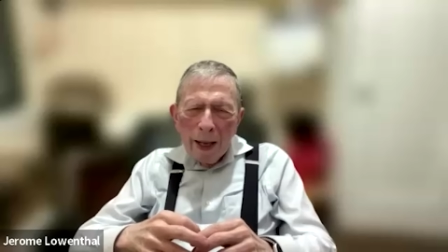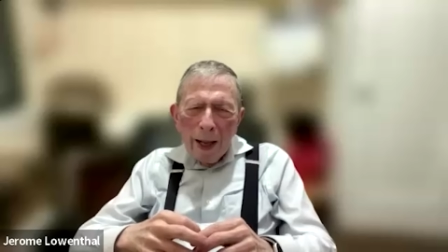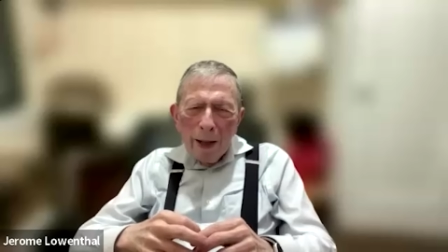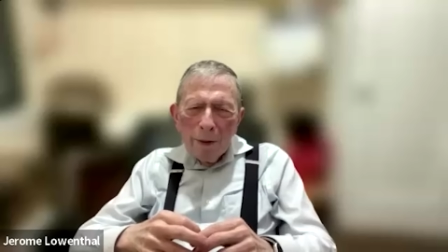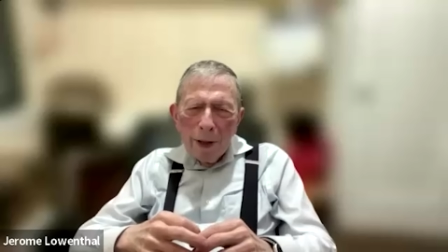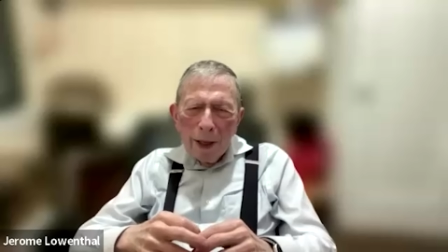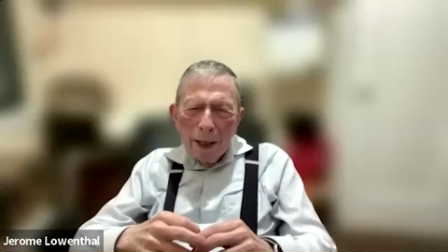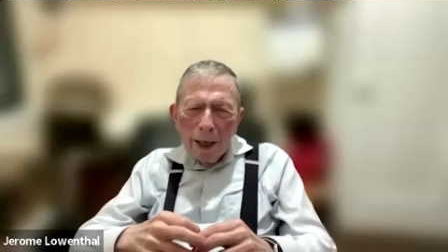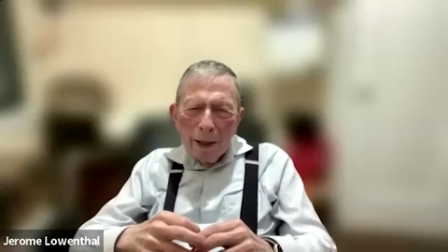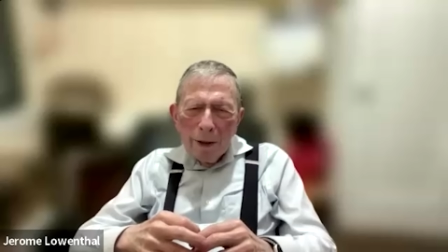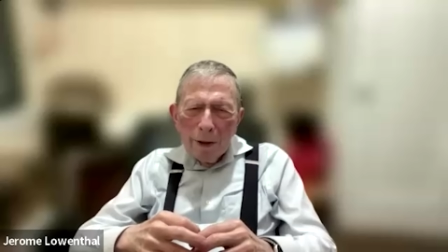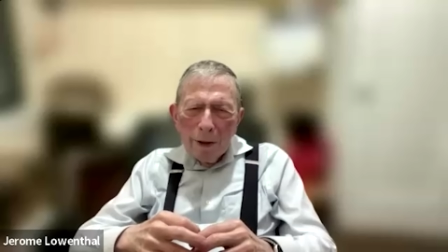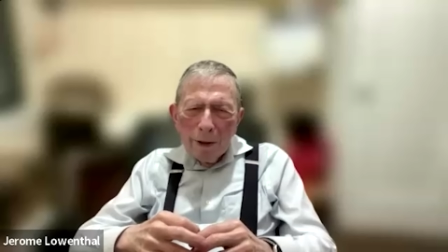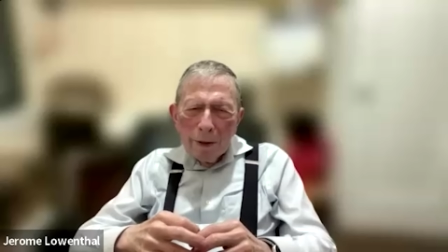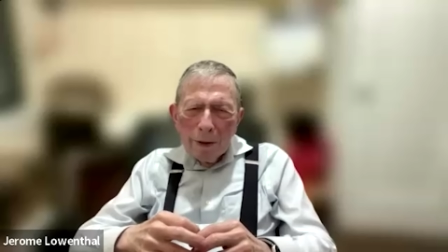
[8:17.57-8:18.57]
And then I
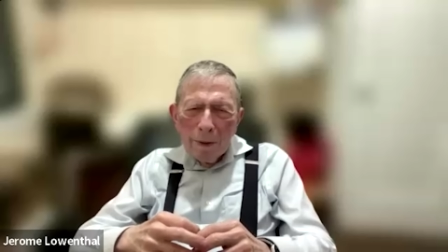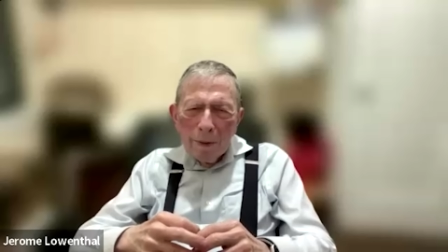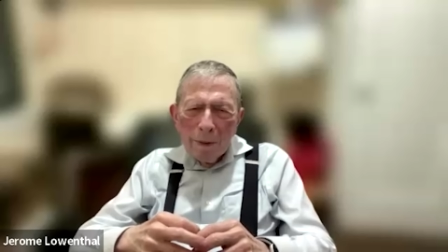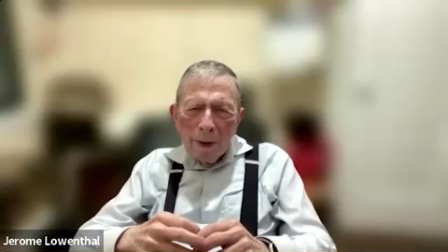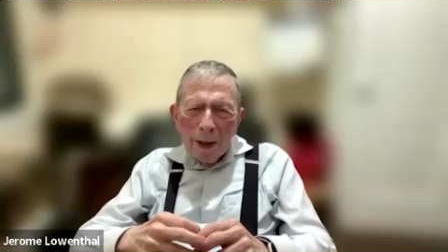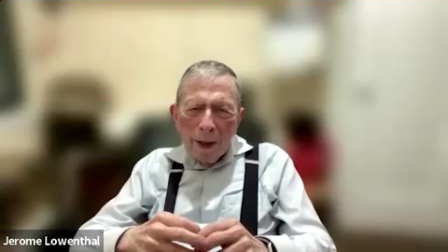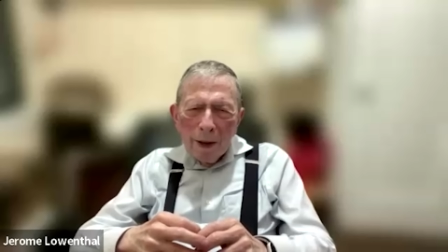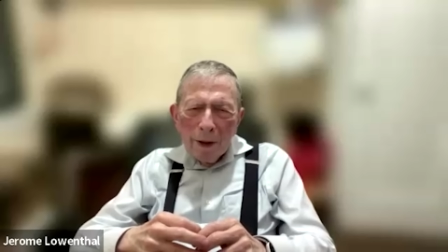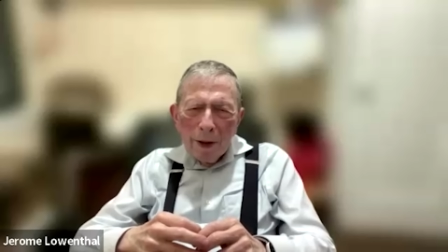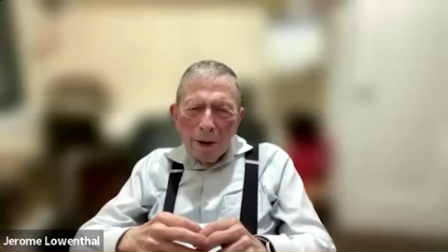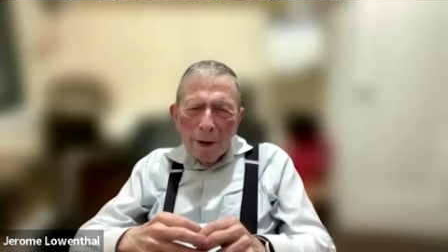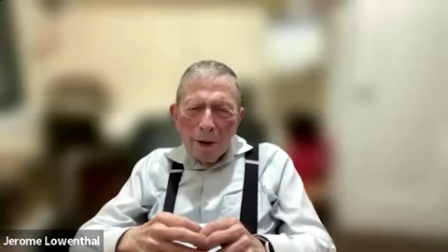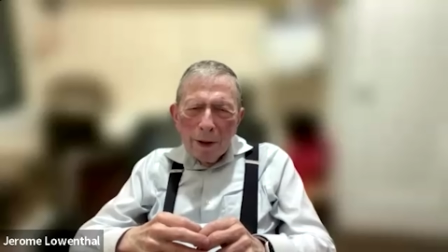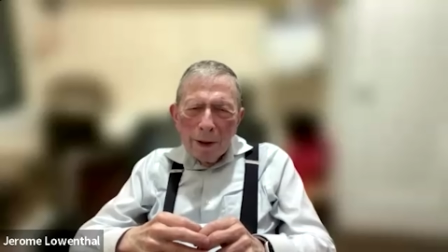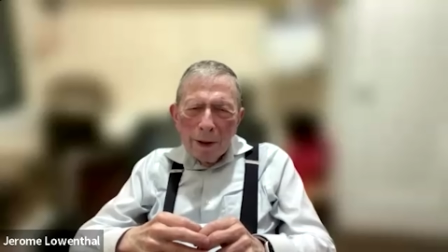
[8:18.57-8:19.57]
learned
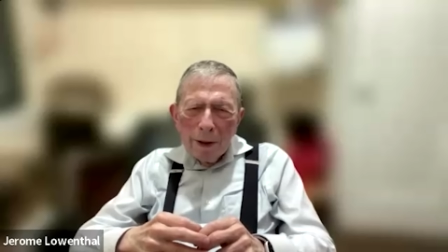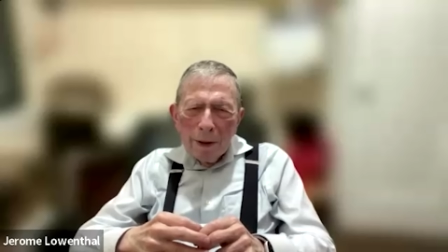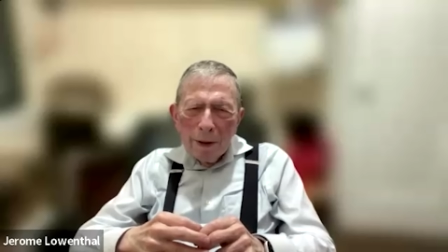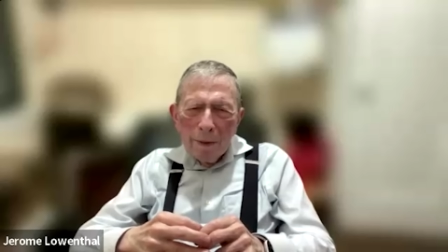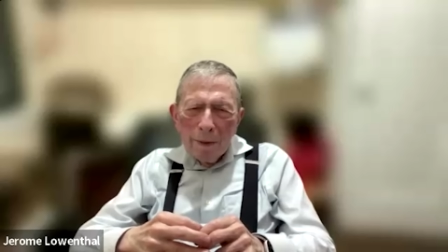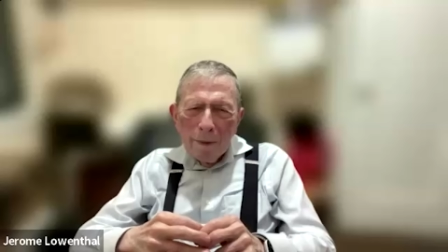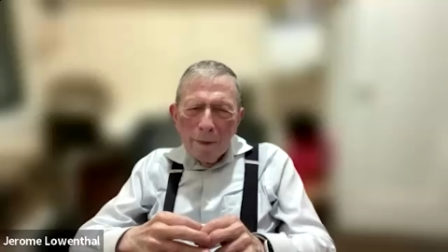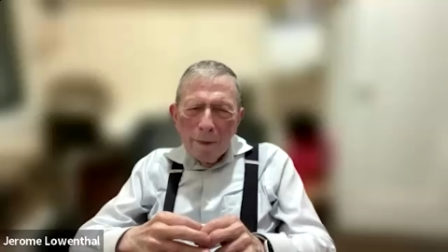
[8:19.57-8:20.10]
that the